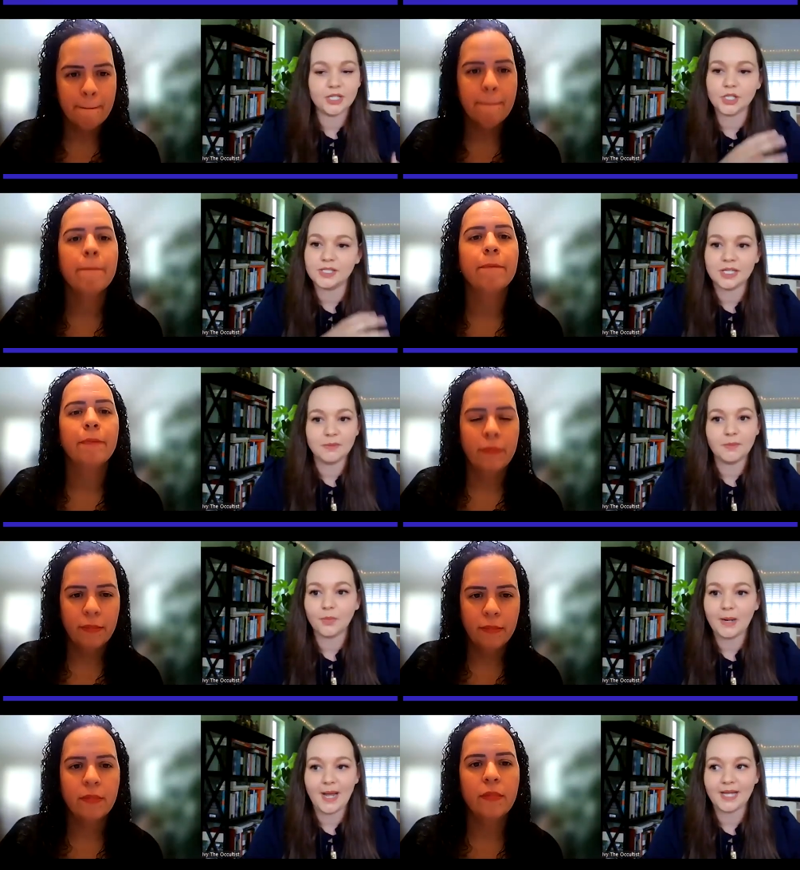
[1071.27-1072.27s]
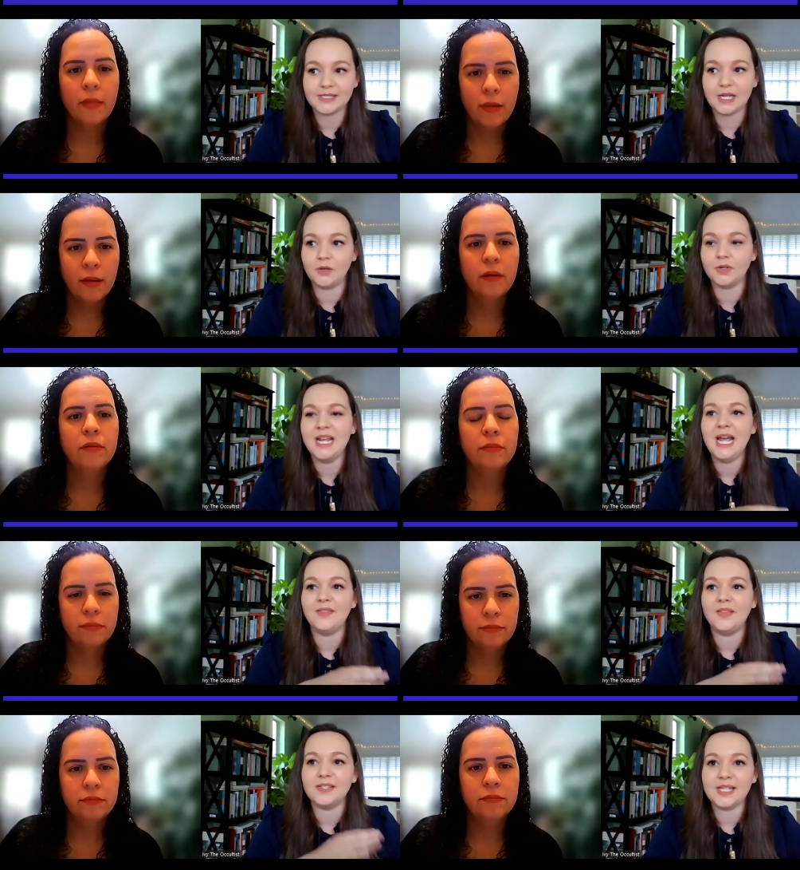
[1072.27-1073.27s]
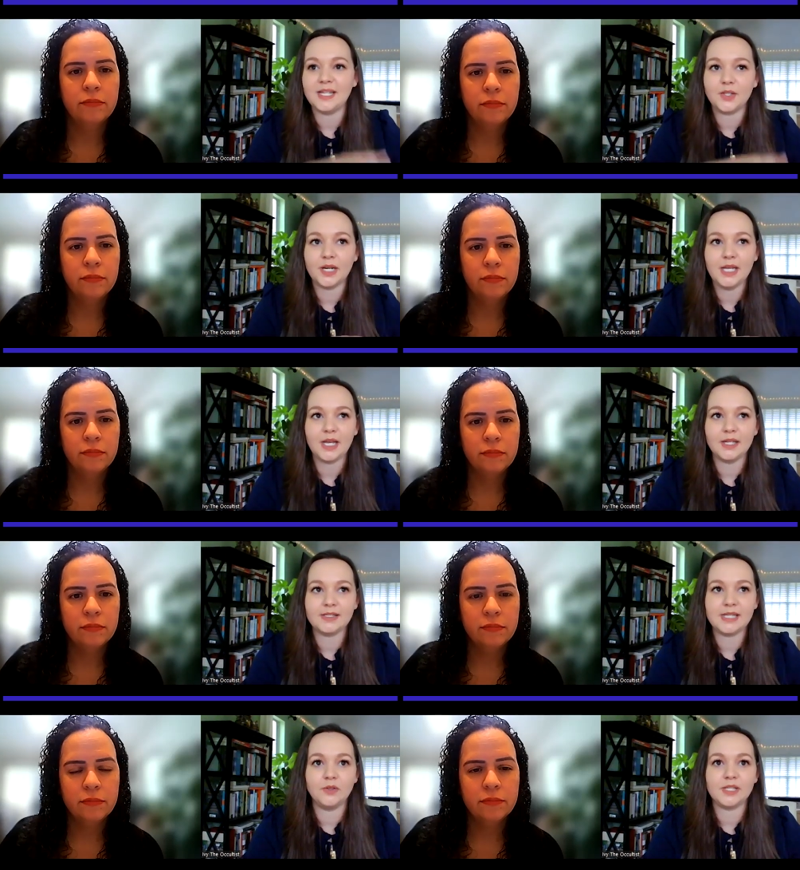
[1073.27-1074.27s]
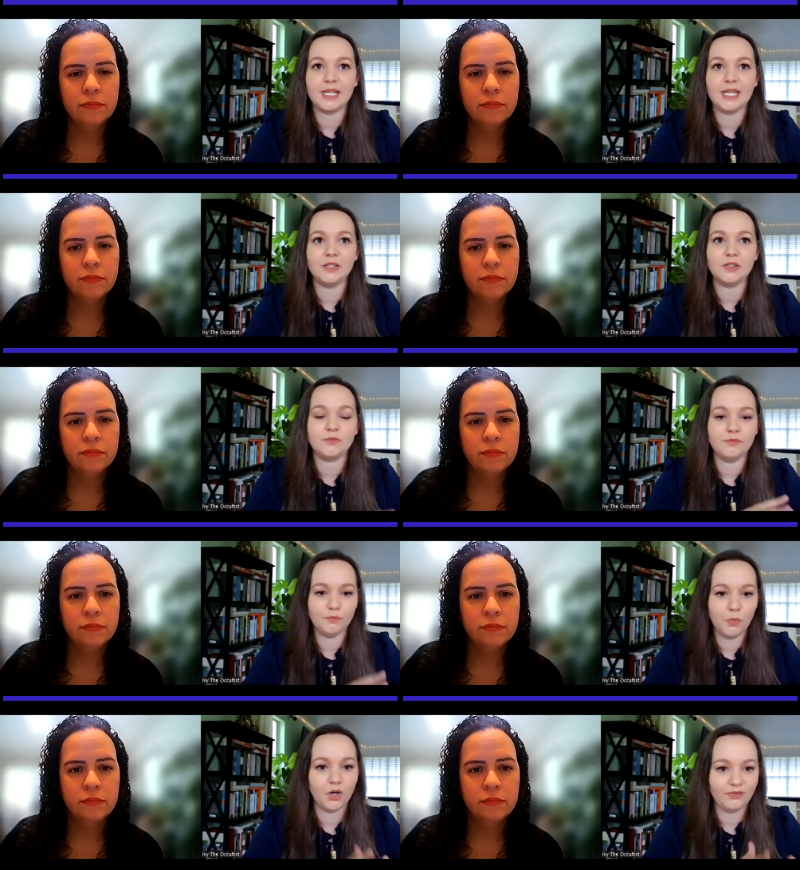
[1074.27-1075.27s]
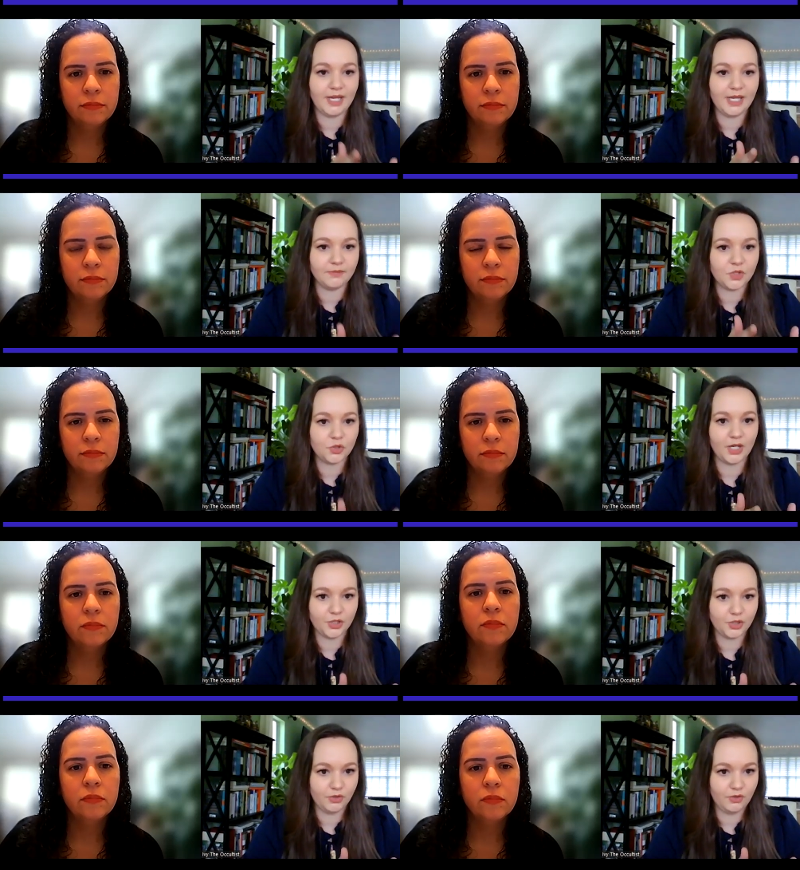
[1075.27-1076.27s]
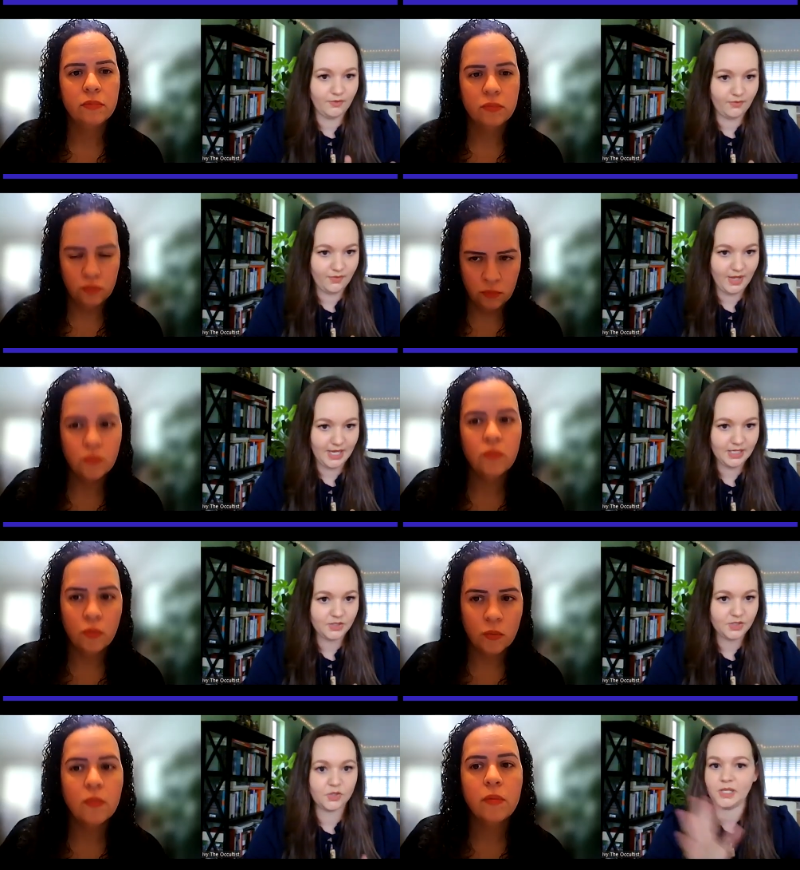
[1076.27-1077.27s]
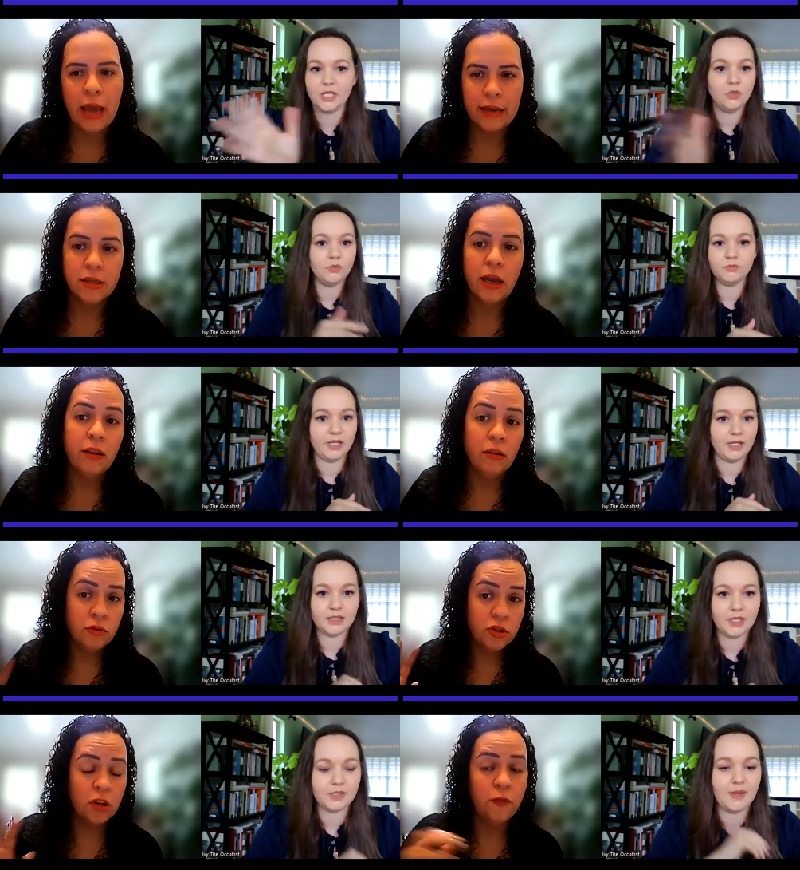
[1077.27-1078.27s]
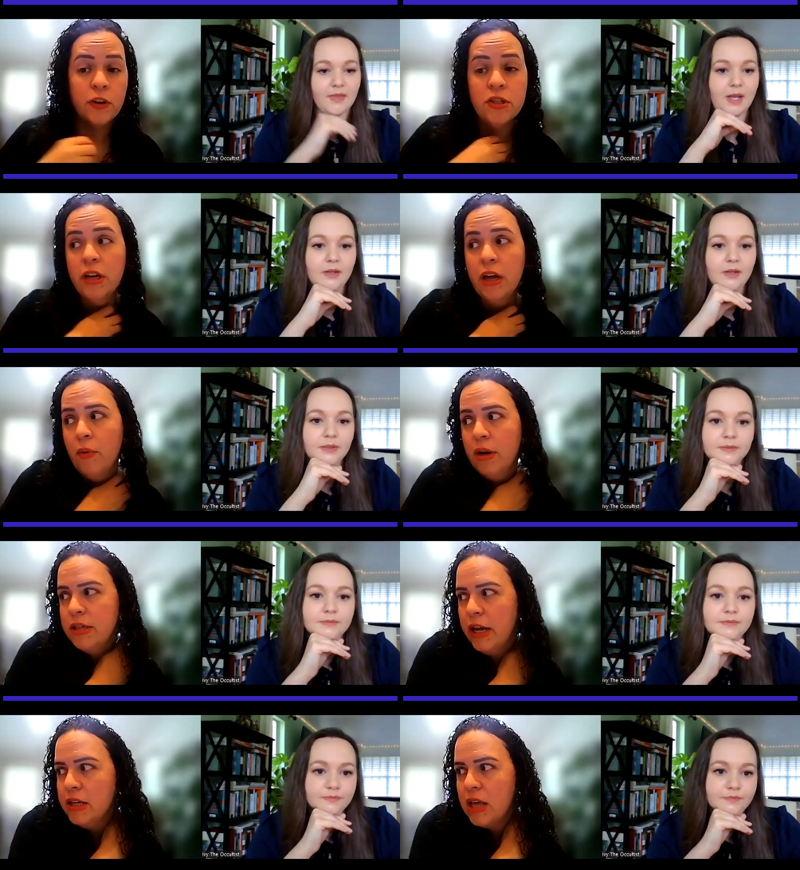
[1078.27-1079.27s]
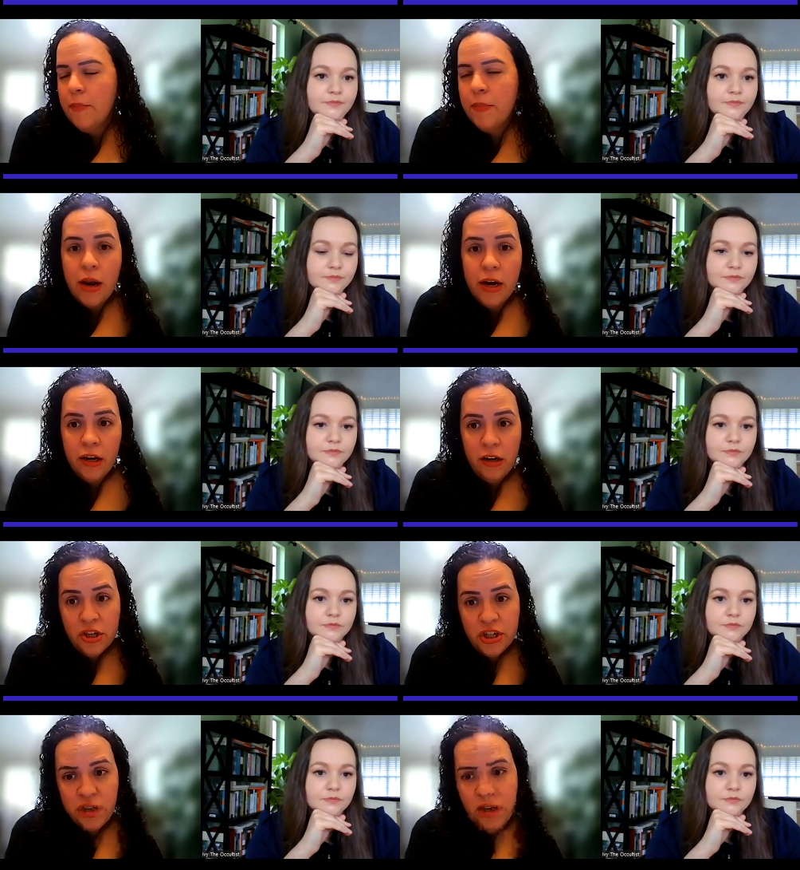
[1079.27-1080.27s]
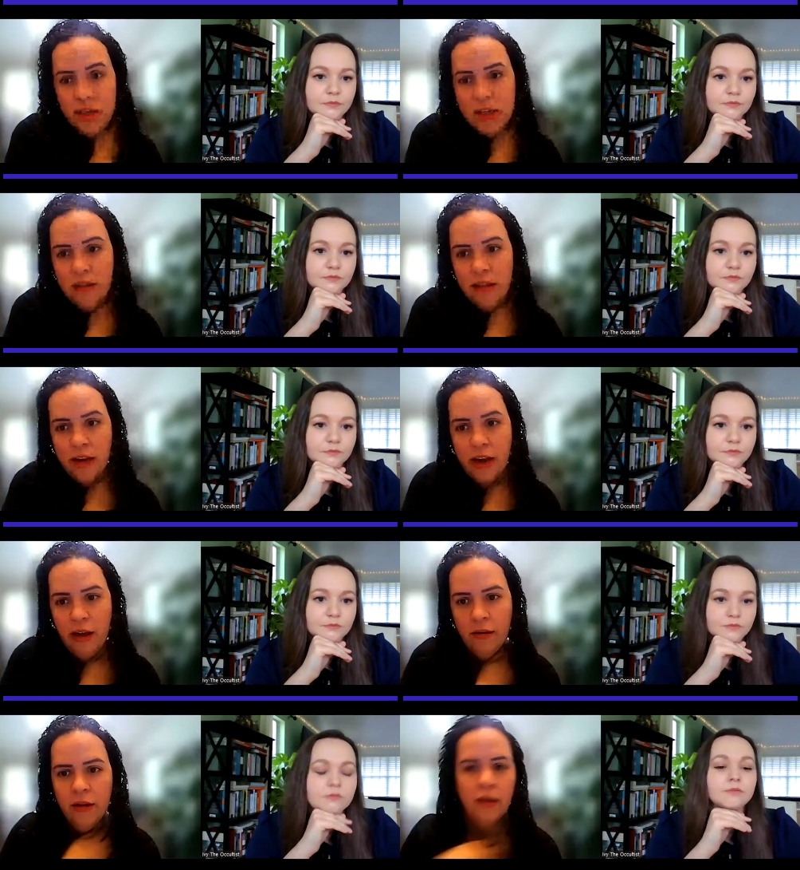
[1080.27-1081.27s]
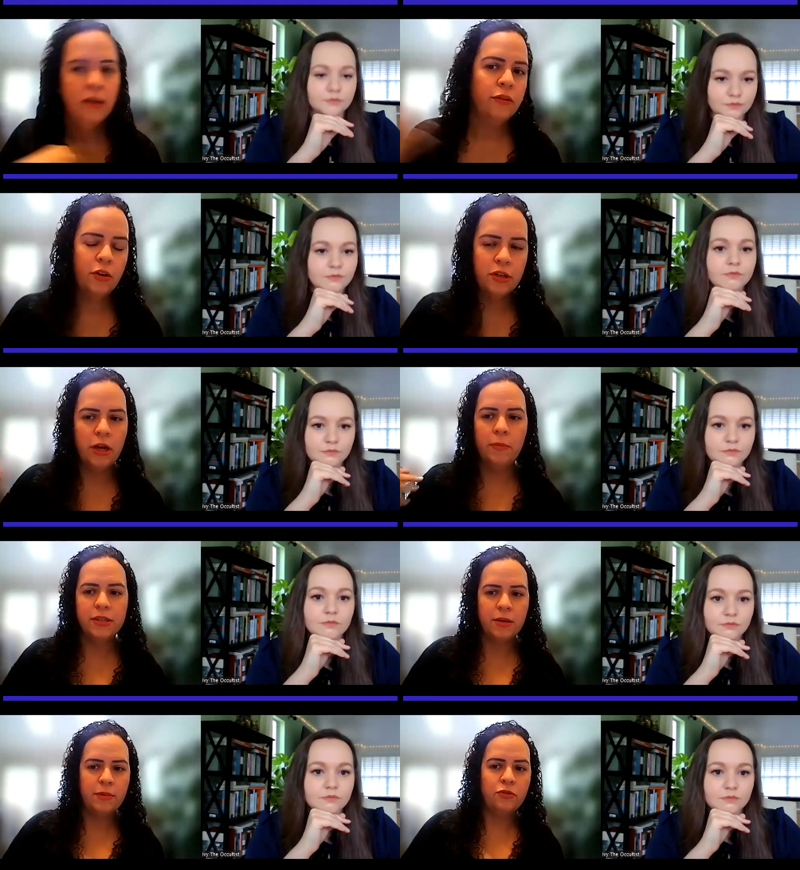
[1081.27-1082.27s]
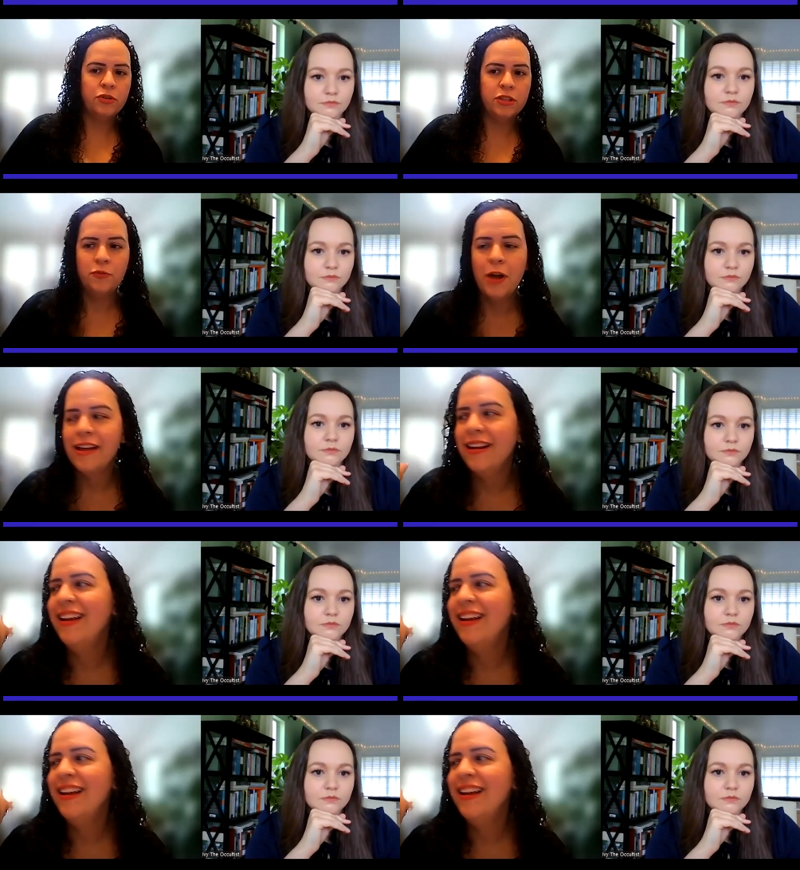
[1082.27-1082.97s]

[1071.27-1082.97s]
Speaker 1: traditions that have been p- passed down. And then Santería sounds like it is more of a structured thing.
Speaker 2: So yes. You- and so the first thing I want to say is I'm not an initiate in Santería. You can mm-hmm. tell because I'm not dressed in white.